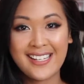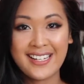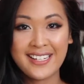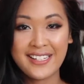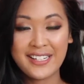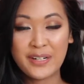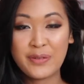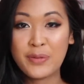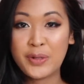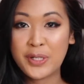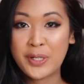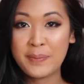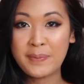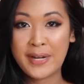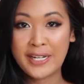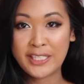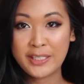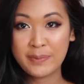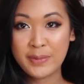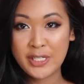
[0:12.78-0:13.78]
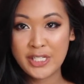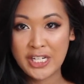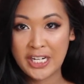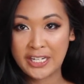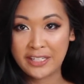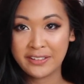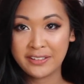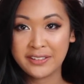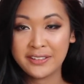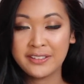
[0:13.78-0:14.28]
Ica and welcome back to my
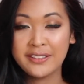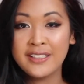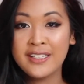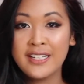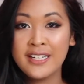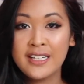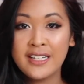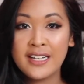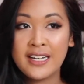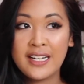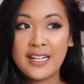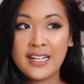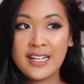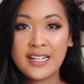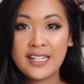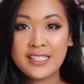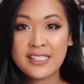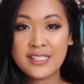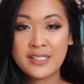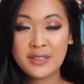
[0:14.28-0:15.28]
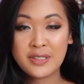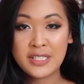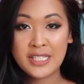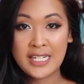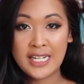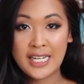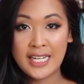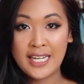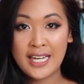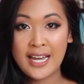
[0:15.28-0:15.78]
channel. So
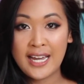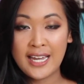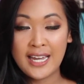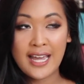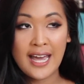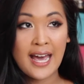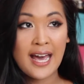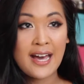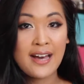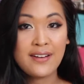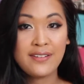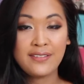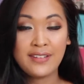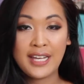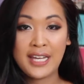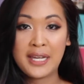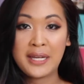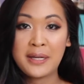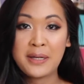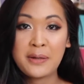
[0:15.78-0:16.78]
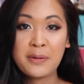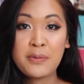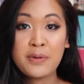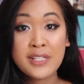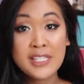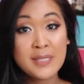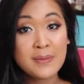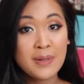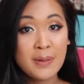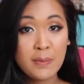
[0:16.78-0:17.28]
today I have a
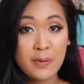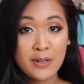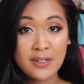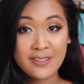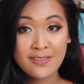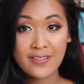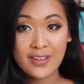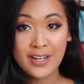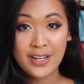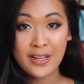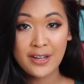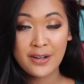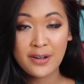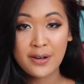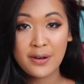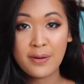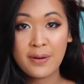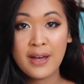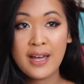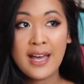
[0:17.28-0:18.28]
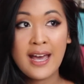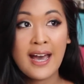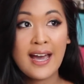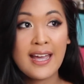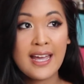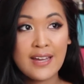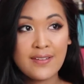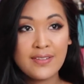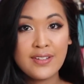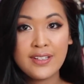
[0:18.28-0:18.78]
what's in my purse video. I
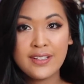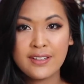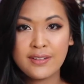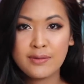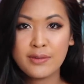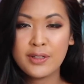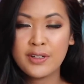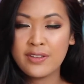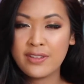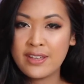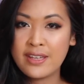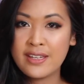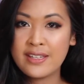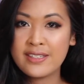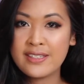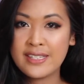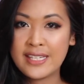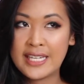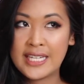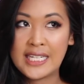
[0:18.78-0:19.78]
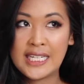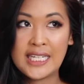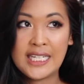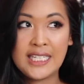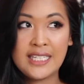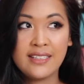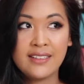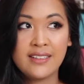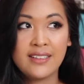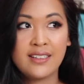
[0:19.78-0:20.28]
haven't done one of these
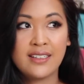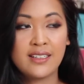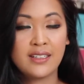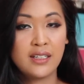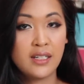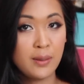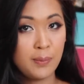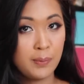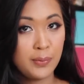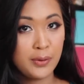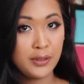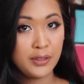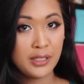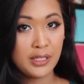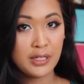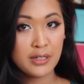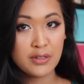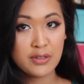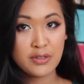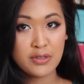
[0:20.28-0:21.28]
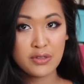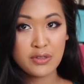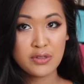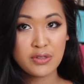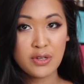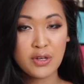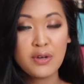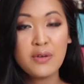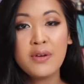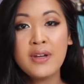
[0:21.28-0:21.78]
in a couple of years or
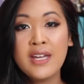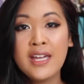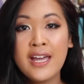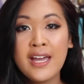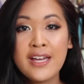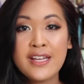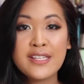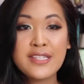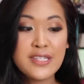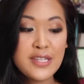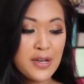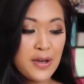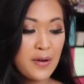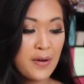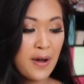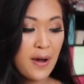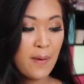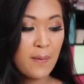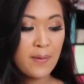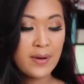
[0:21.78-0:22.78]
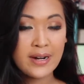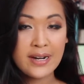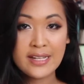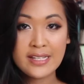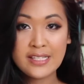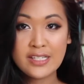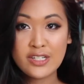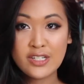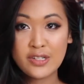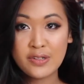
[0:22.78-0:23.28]
so. So I
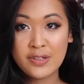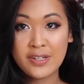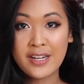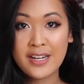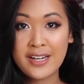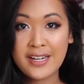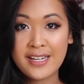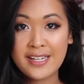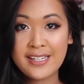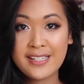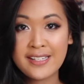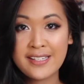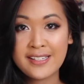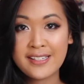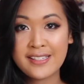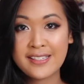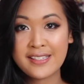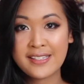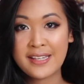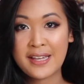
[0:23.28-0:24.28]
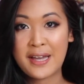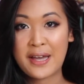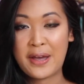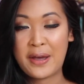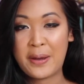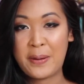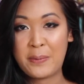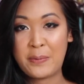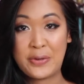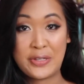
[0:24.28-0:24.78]
wanted to show you guys
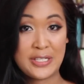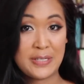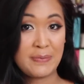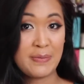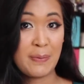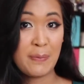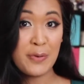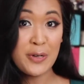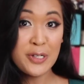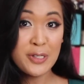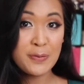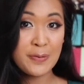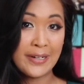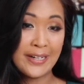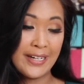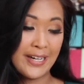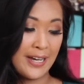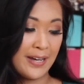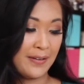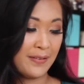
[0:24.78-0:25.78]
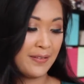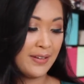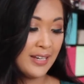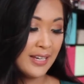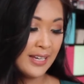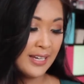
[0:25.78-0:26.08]
what's in my purse right now.